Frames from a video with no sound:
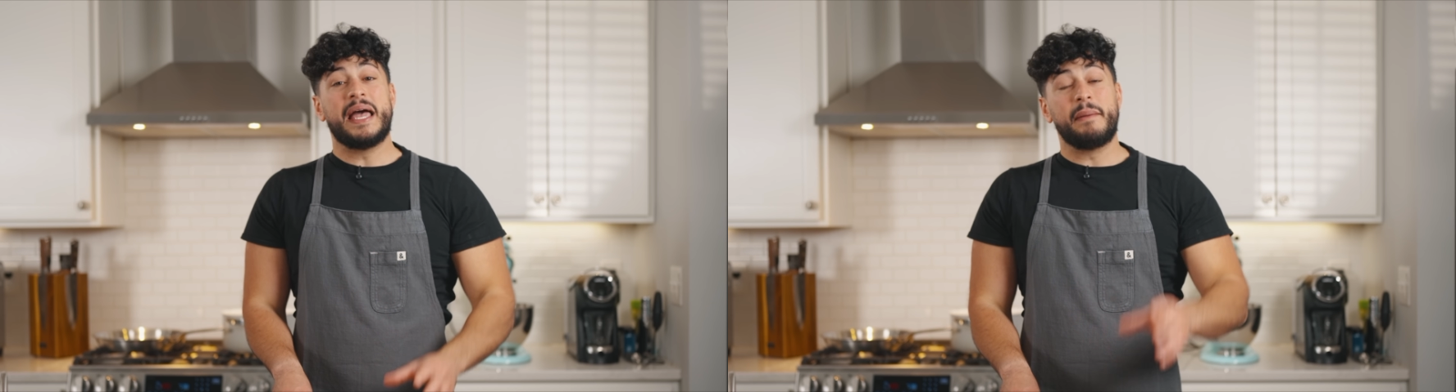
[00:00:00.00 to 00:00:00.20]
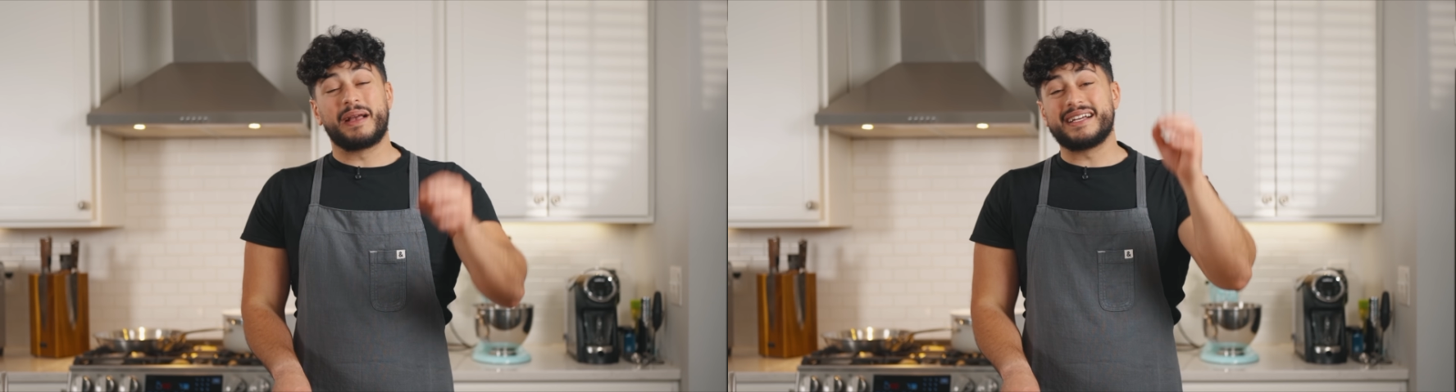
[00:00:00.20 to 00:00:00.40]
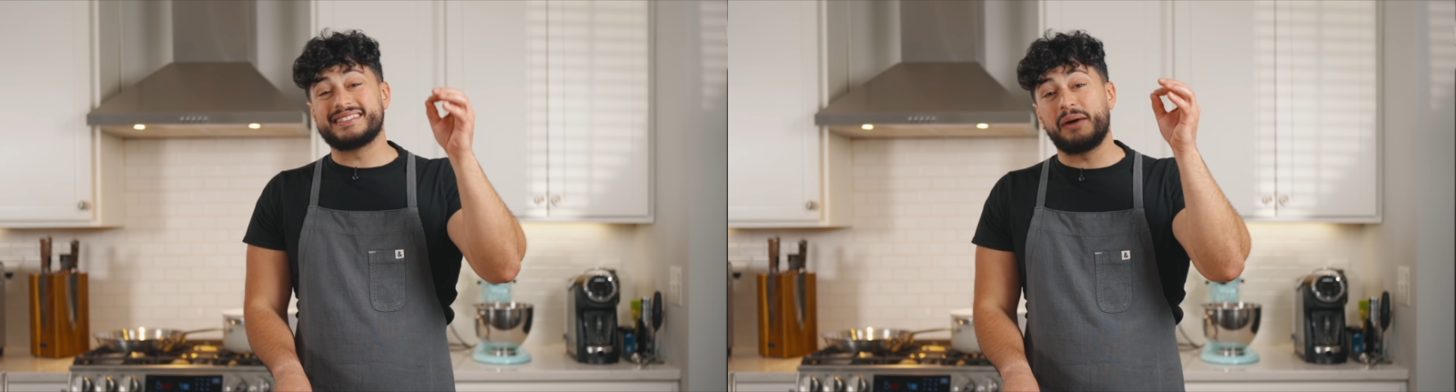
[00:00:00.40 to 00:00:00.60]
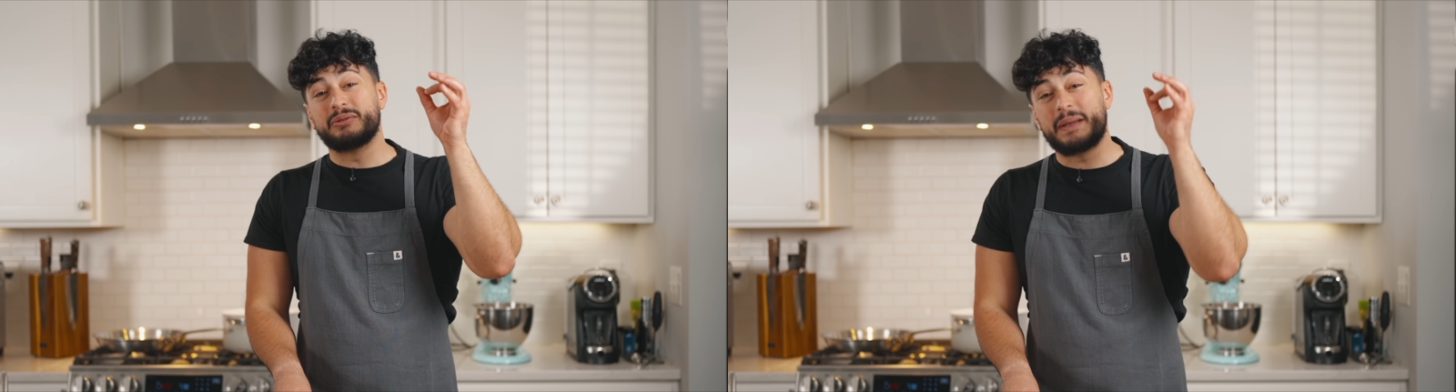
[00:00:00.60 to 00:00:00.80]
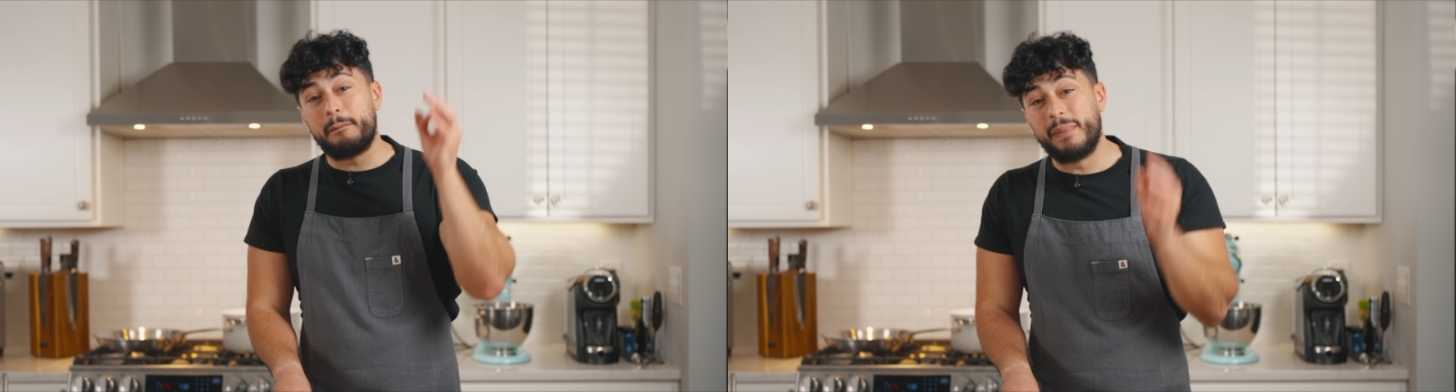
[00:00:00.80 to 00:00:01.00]
because that
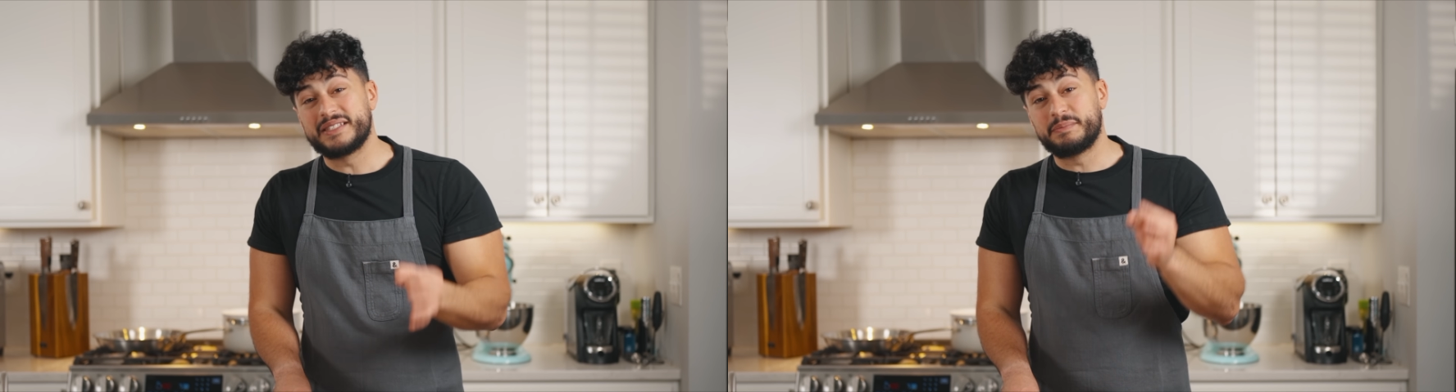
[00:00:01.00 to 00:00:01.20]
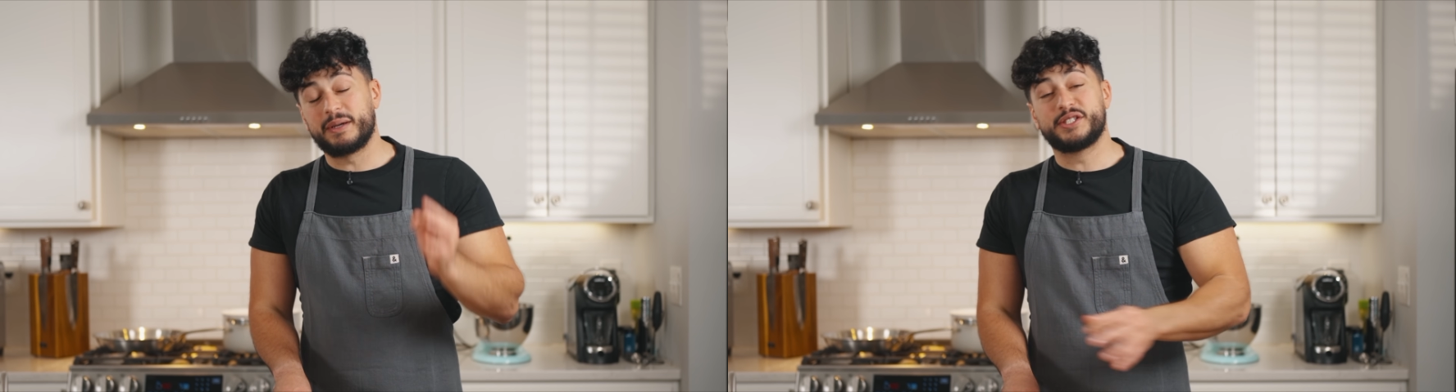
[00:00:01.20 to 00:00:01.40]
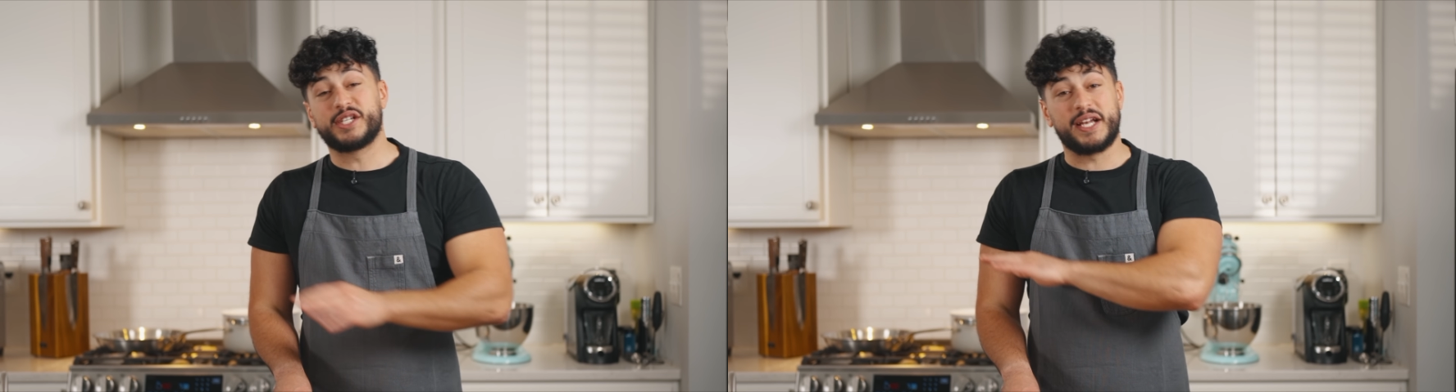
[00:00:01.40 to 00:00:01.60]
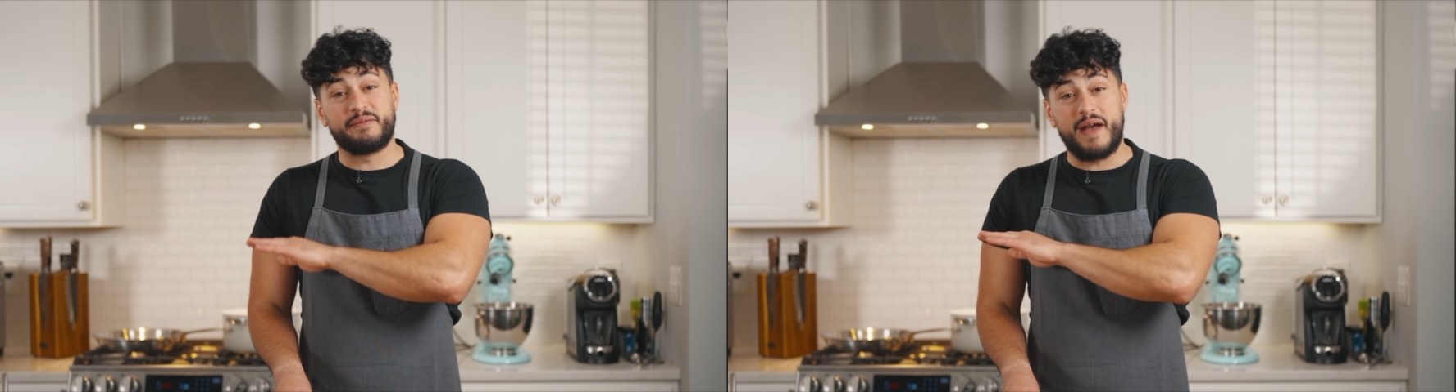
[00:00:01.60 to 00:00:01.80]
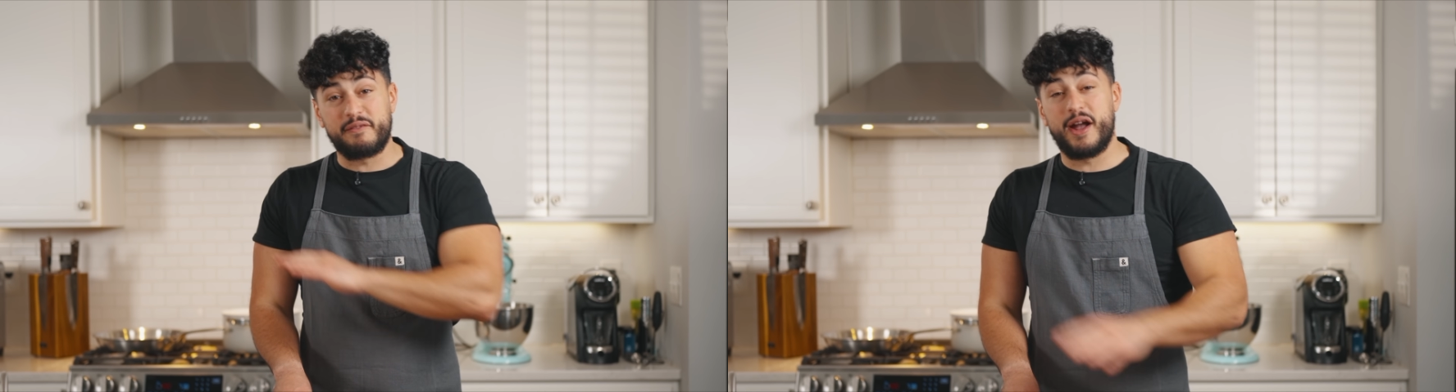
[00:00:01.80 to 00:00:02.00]
was the best butter chicken I've
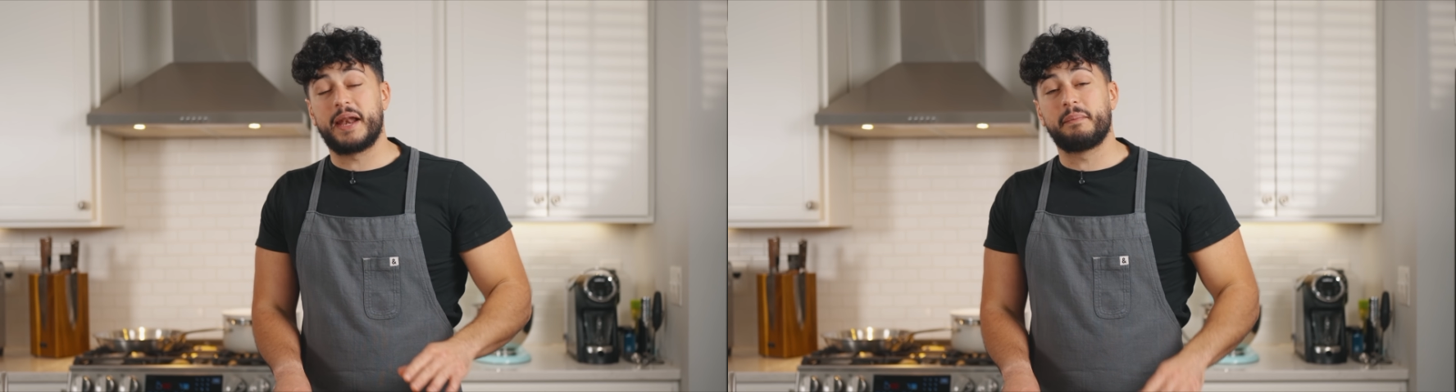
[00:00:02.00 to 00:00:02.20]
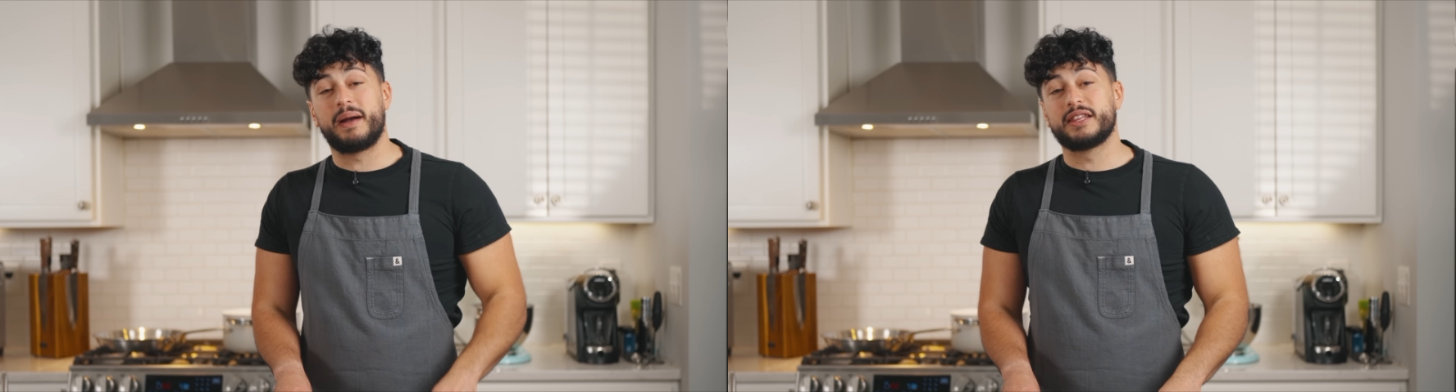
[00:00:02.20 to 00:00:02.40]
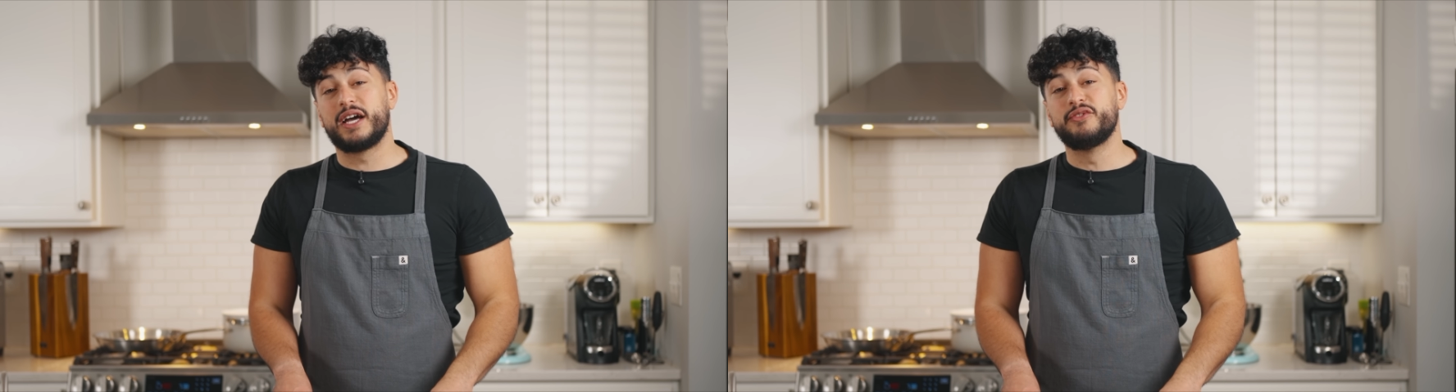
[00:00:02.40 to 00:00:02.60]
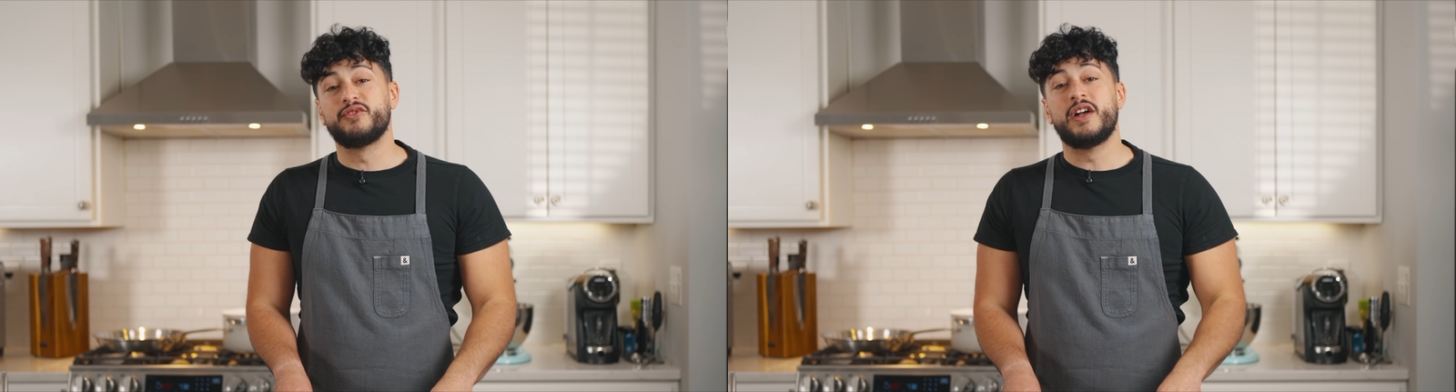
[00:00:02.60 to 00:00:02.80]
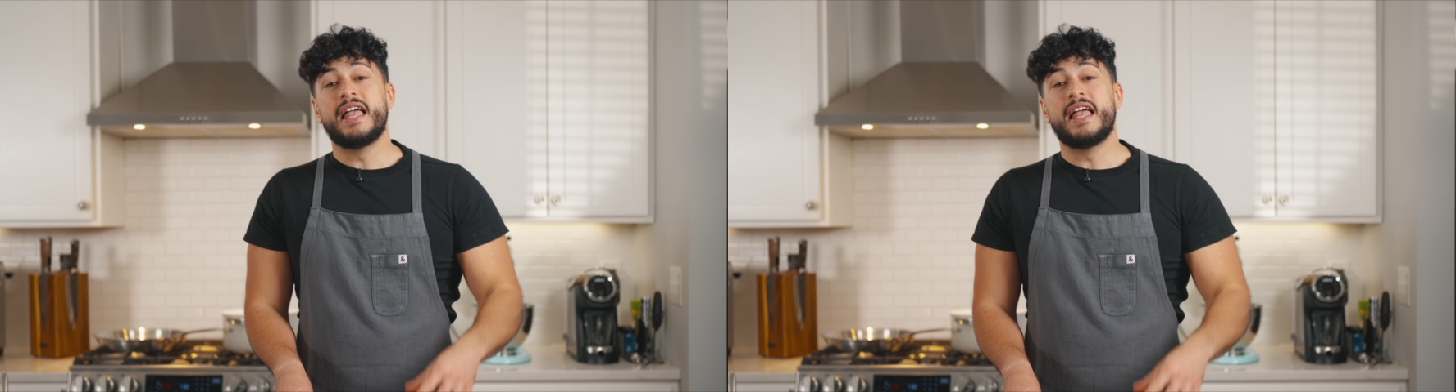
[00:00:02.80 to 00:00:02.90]
ever had in my life.